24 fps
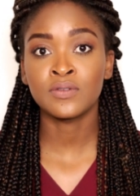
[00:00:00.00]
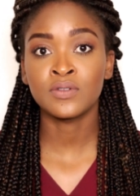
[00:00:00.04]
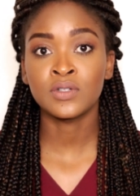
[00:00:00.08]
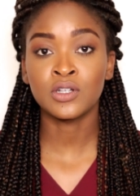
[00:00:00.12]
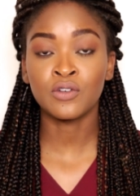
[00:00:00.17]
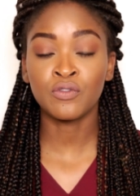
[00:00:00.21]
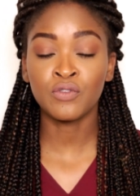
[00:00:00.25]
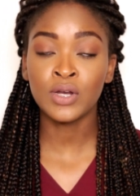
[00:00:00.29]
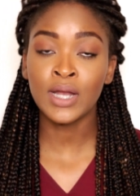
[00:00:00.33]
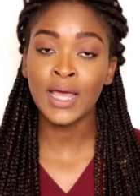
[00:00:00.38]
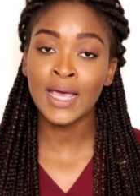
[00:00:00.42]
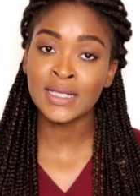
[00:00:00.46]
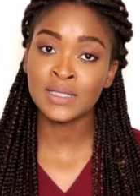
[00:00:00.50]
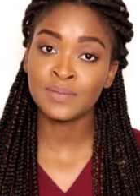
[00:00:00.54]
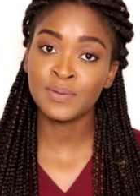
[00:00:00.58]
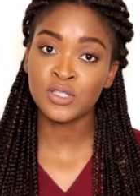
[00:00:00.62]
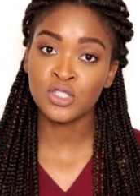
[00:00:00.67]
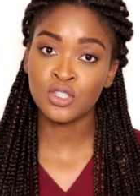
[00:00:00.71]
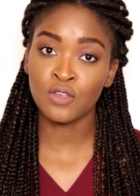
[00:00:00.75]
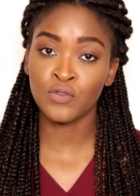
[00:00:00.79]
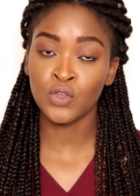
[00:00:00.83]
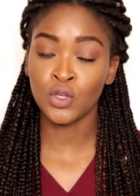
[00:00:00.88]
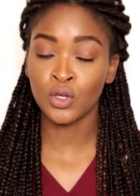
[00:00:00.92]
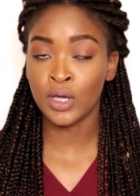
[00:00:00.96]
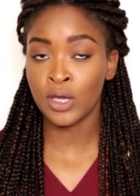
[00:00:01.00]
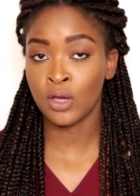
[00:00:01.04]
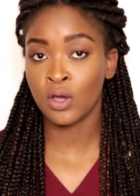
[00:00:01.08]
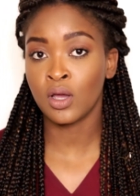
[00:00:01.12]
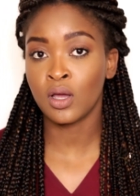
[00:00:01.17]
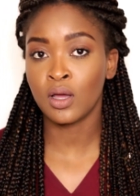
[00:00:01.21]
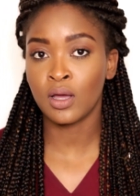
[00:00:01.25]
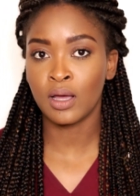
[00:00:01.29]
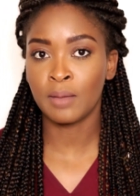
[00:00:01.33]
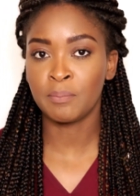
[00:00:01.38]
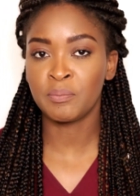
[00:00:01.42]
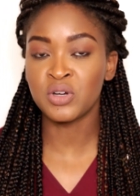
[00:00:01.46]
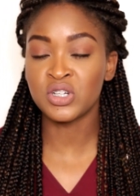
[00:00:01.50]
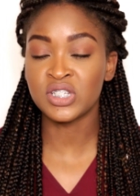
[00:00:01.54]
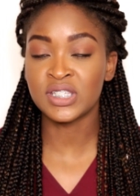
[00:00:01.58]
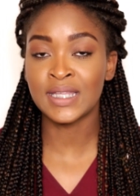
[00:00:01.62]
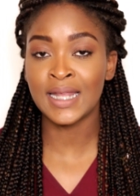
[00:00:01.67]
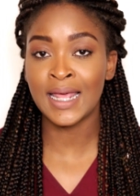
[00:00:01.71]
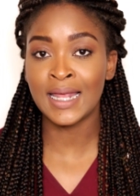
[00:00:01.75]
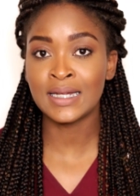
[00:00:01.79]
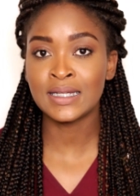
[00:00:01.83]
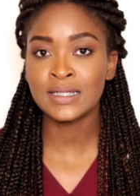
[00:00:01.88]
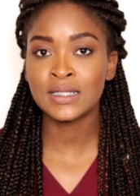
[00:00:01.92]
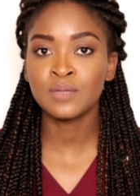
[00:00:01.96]
different aspects of your
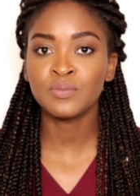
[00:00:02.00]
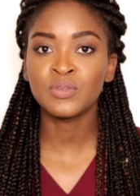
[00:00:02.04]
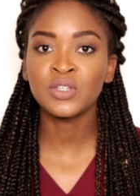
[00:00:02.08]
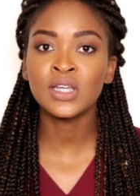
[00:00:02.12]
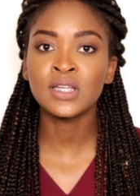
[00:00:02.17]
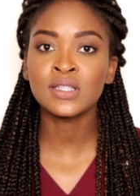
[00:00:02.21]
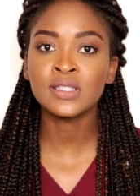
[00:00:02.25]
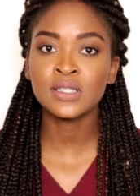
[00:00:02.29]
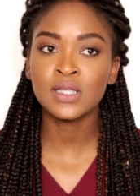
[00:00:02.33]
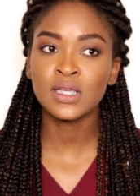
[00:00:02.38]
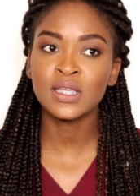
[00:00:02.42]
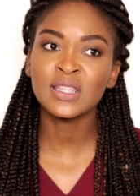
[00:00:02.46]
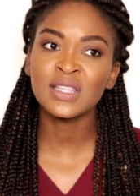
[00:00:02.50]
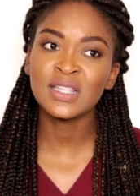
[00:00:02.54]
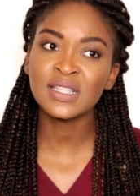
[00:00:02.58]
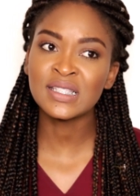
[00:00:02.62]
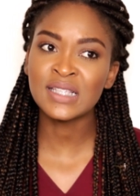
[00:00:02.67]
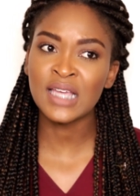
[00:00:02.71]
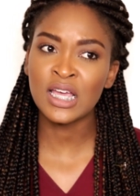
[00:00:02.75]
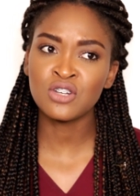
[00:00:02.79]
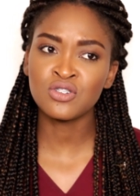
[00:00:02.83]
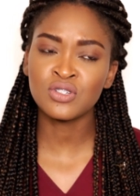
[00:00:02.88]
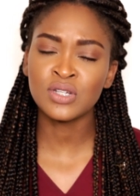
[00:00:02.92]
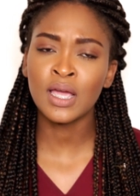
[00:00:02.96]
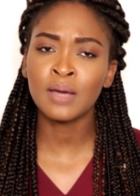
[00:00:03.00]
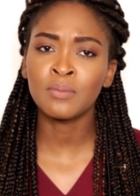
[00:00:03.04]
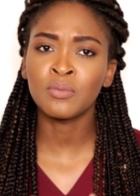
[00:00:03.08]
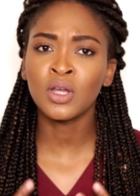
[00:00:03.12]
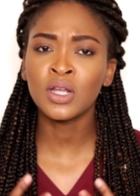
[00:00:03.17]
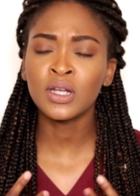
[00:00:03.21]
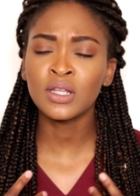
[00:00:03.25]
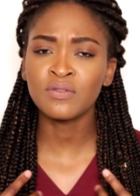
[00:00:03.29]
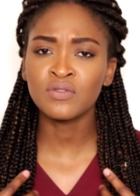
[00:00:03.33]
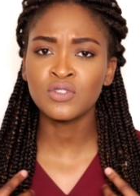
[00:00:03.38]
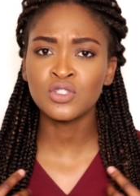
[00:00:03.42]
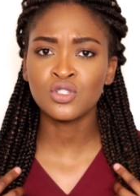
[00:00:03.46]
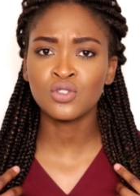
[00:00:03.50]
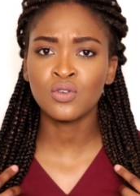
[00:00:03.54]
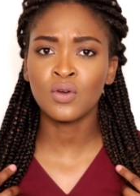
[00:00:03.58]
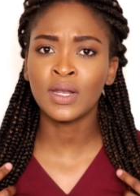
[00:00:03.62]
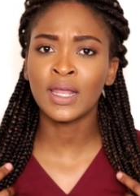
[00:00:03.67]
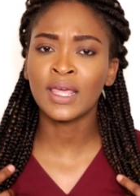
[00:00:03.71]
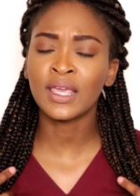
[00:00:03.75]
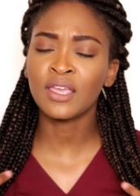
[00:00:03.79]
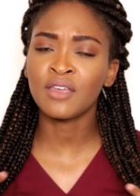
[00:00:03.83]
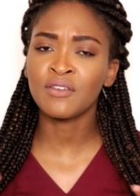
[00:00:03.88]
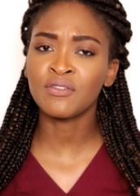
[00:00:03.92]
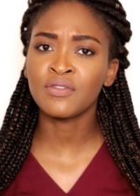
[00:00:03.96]
personality, because in this country I'm not even sure
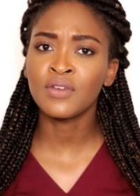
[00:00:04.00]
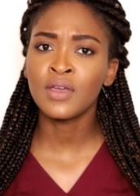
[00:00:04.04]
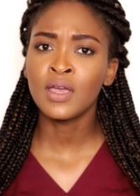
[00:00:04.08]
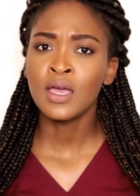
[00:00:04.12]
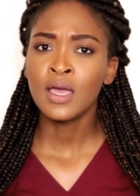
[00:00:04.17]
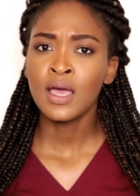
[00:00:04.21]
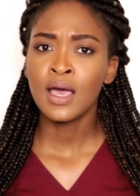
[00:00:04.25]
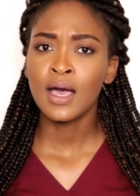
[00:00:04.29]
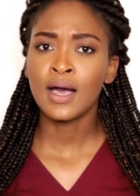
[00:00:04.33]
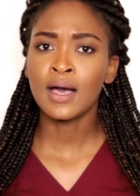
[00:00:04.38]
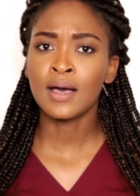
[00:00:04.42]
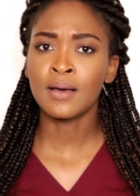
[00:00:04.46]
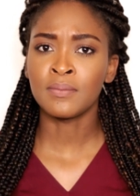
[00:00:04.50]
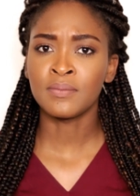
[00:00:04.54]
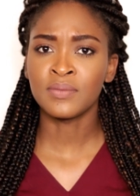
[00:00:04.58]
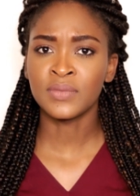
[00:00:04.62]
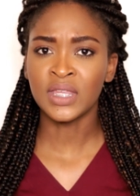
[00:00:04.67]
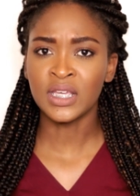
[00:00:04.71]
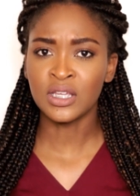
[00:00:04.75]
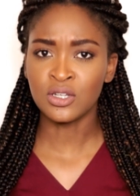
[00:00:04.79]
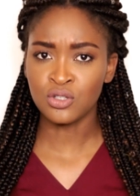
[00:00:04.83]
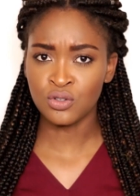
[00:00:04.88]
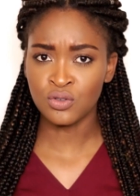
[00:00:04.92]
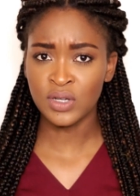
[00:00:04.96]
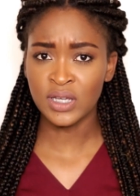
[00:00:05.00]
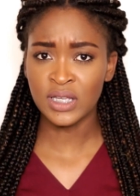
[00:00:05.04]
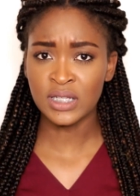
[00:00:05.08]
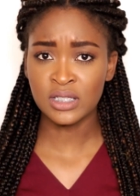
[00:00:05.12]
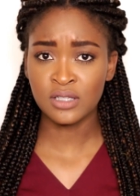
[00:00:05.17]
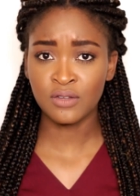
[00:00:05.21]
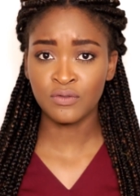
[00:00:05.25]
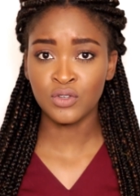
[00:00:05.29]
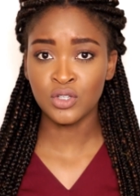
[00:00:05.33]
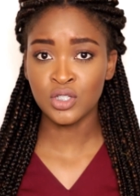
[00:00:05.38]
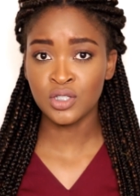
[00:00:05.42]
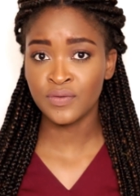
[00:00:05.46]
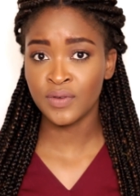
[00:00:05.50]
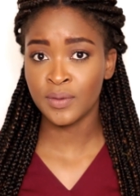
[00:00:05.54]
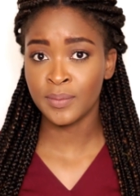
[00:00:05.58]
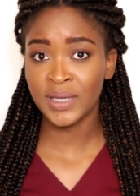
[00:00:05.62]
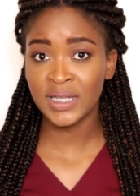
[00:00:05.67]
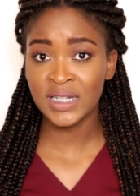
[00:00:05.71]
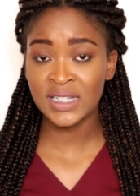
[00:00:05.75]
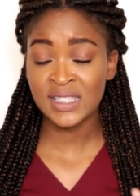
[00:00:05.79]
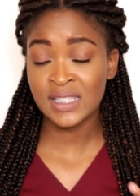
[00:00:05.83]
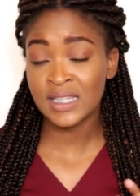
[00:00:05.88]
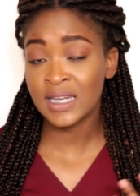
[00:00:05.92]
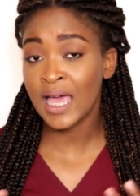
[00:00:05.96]
like if they do interviews for
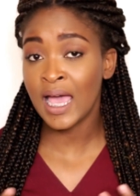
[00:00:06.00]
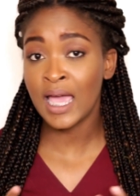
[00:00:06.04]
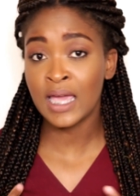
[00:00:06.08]
medicine.